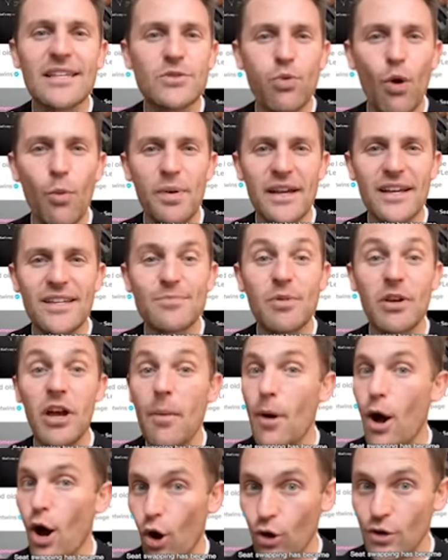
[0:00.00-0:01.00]
swapping has
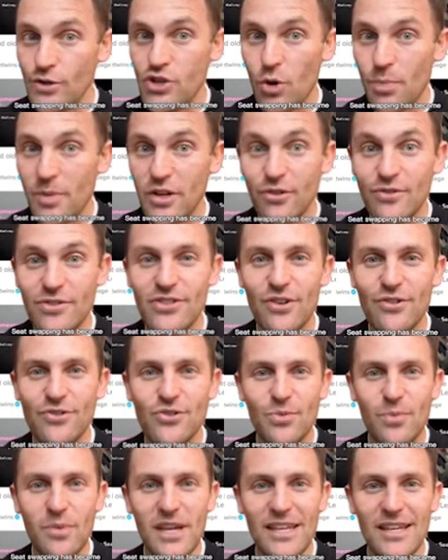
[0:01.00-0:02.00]
become a hot topic on
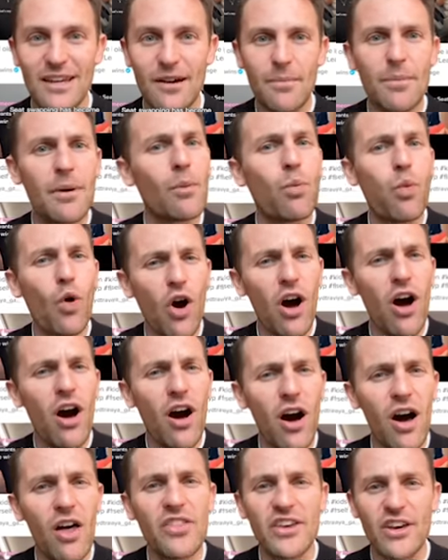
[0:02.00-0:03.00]
social media, but what
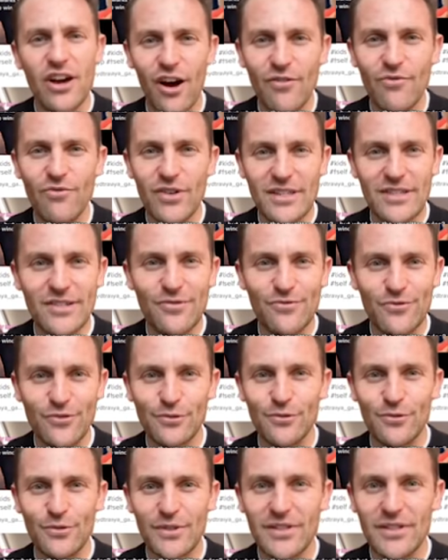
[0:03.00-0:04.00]
are the unwritten
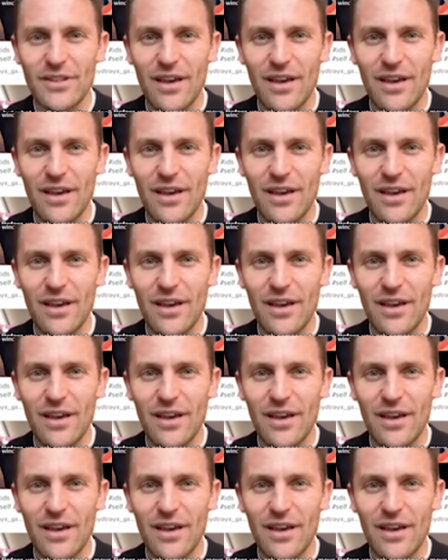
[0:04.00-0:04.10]
rules?